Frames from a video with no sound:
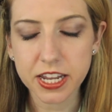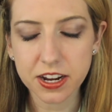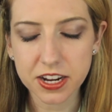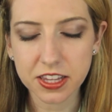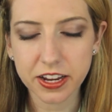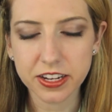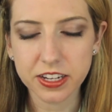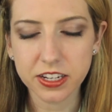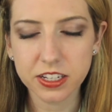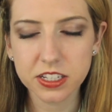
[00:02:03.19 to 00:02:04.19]
and
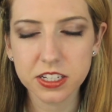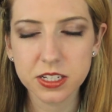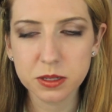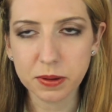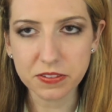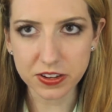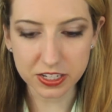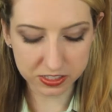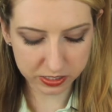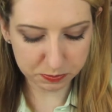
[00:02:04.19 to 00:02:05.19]
highlighting my
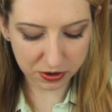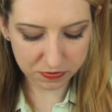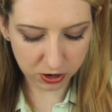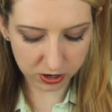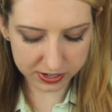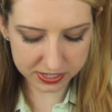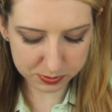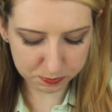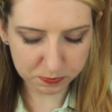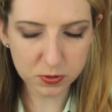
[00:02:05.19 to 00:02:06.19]
face by far is
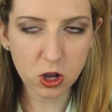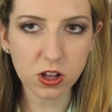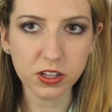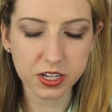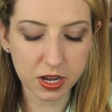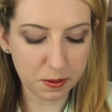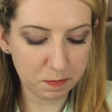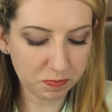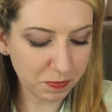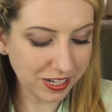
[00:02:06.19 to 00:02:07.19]
called
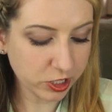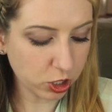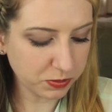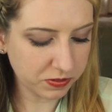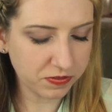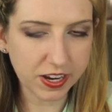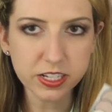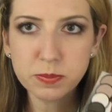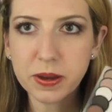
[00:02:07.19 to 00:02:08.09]
My Sculpted Face